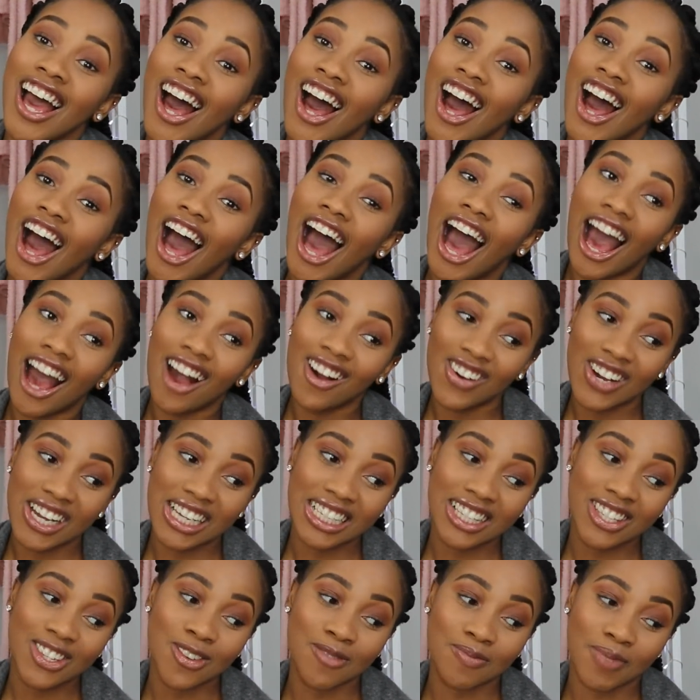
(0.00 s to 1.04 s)
I
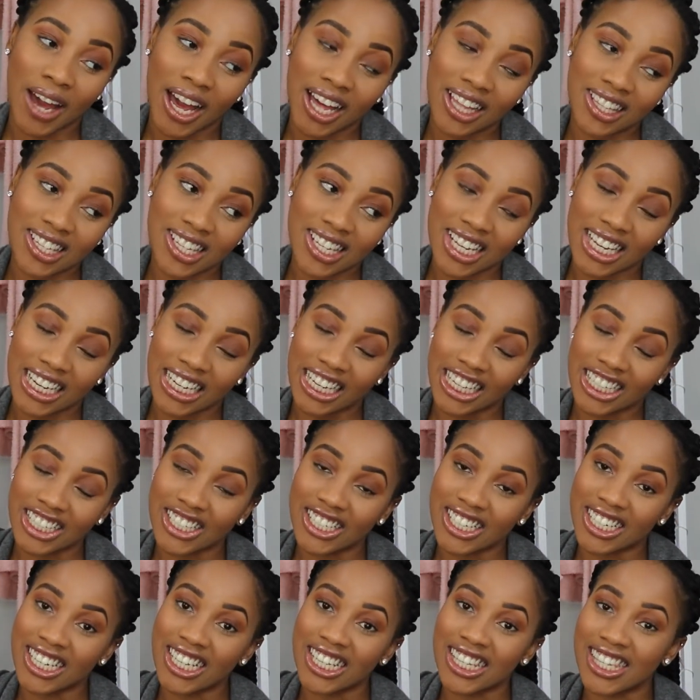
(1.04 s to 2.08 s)
went to buy this
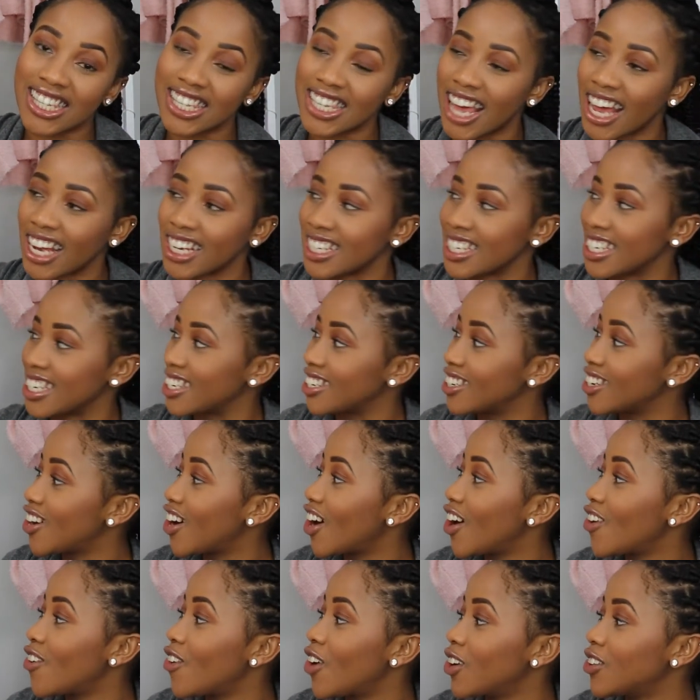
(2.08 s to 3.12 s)
collection in Sandton.
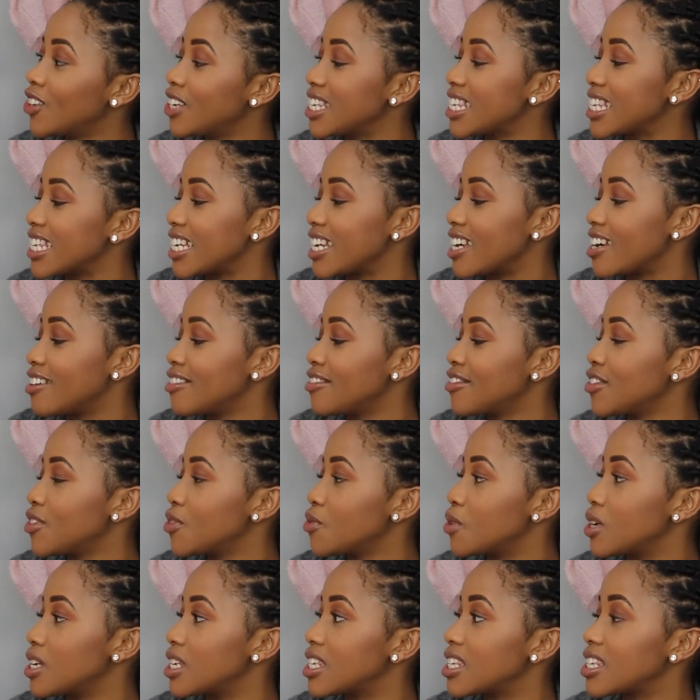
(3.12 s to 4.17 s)
What was left
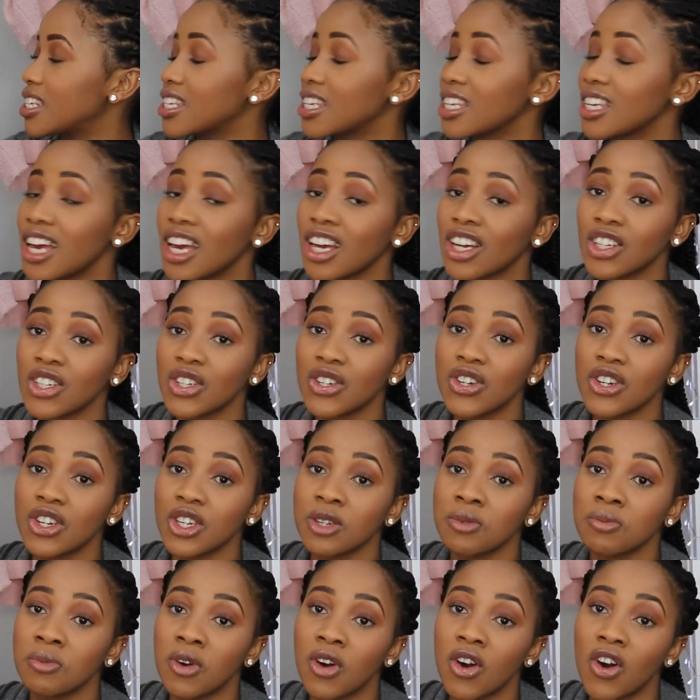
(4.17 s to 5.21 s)
was extra
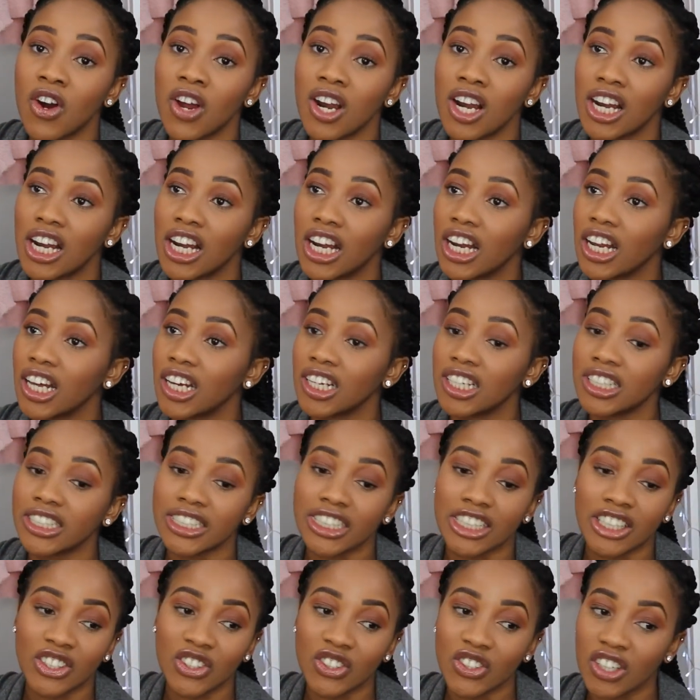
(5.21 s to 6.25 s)
small, large,
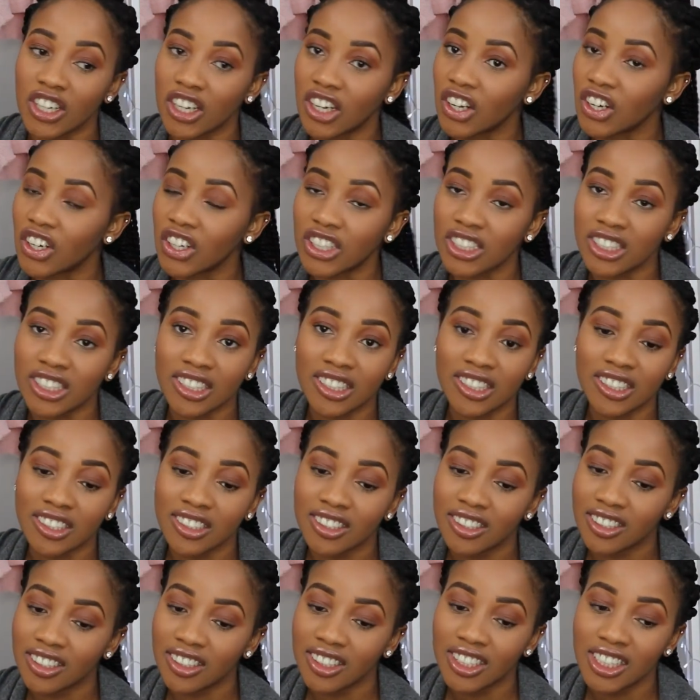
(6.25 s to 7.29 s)
extra large,
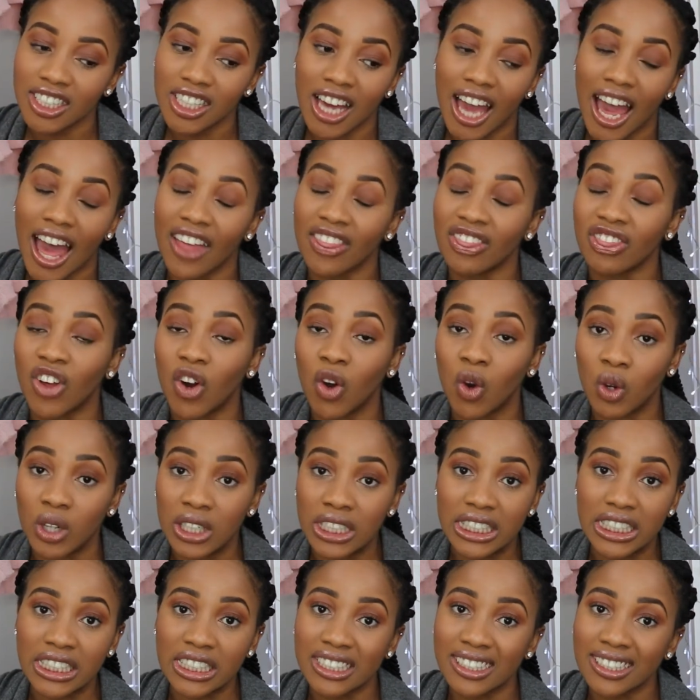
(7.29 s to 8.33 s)
and the
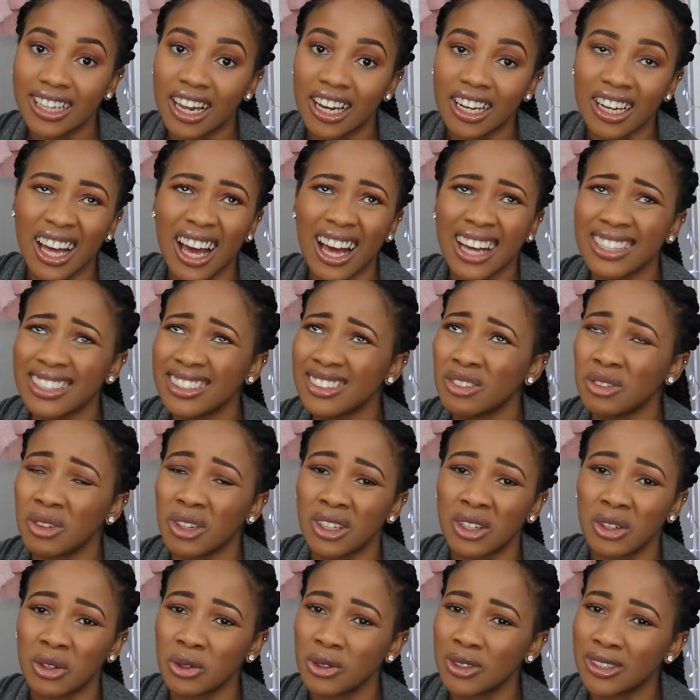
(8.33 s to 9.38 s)
hoodies. And I didn't want
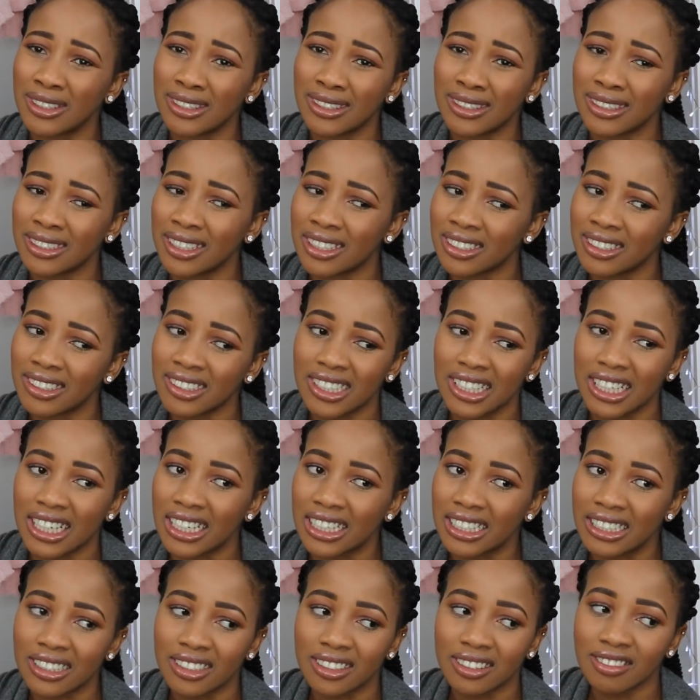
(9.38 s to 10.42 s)
a hoodie. I just
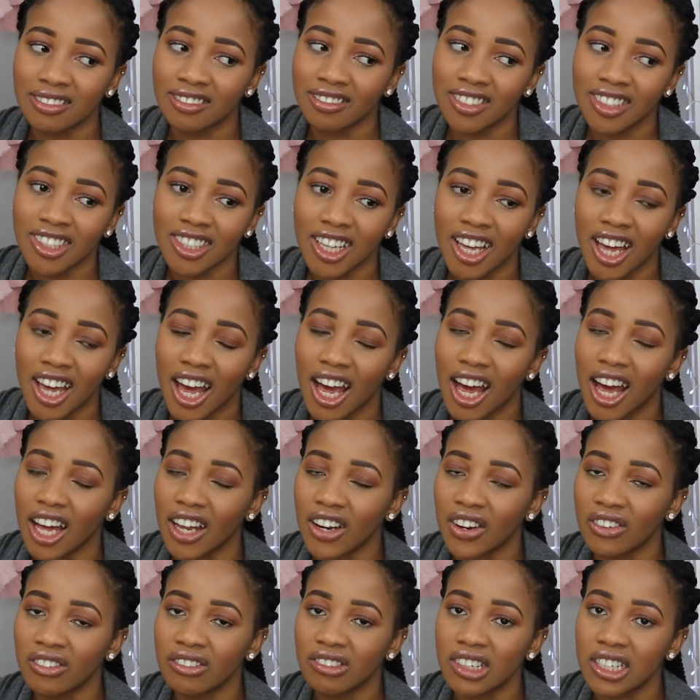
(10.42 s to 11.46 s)
like, I
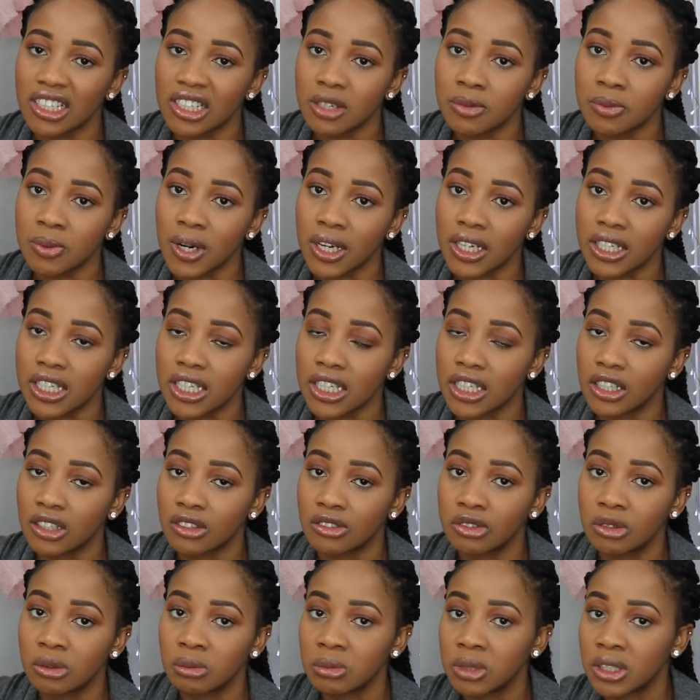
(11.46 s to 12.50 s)
don't feel it's practical
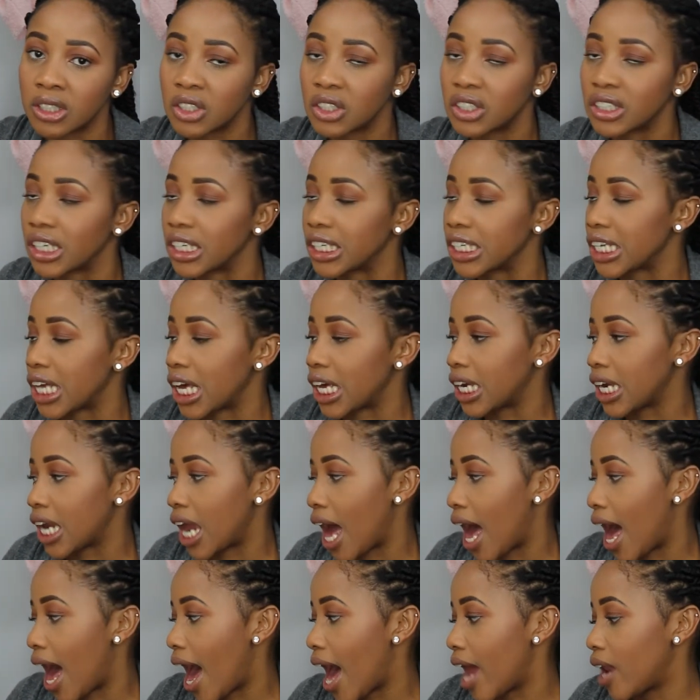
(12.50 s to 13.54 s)
for me, so I was like,
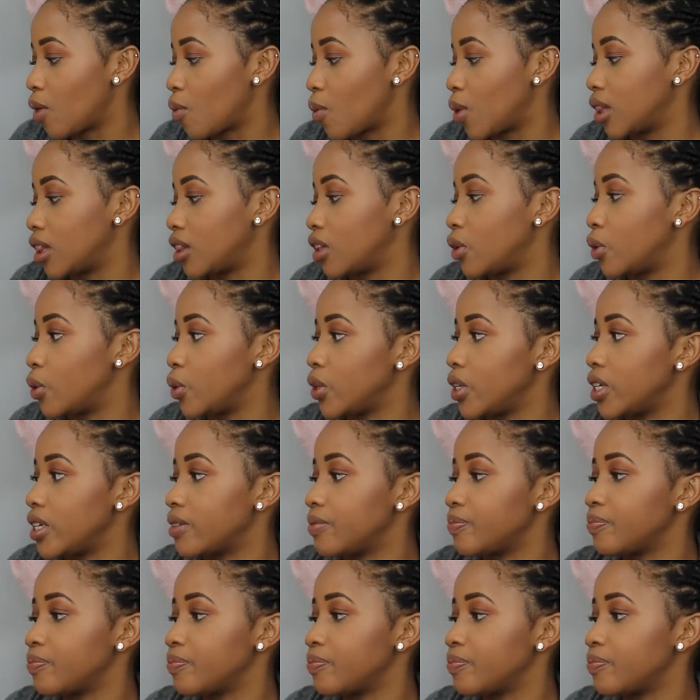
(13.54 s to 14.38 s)
nah, I don't want the hoodie.